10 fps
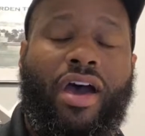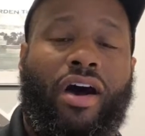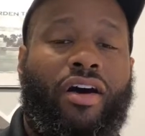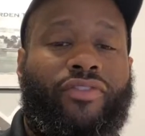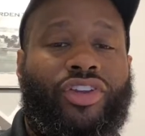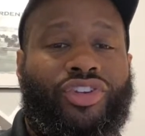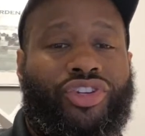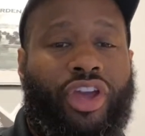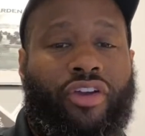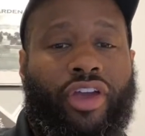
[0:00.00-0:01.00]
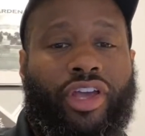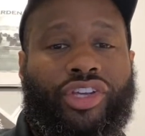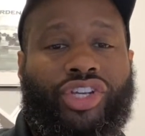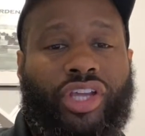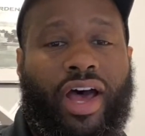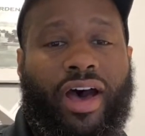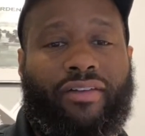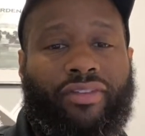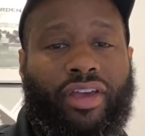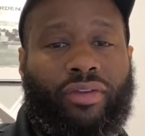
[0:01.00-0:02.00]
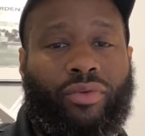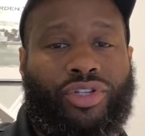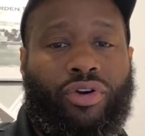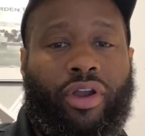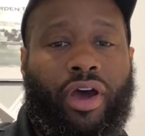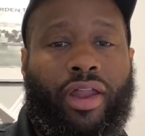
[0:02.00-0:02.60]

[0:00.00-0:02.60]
of Derek Chauvin. What's going on?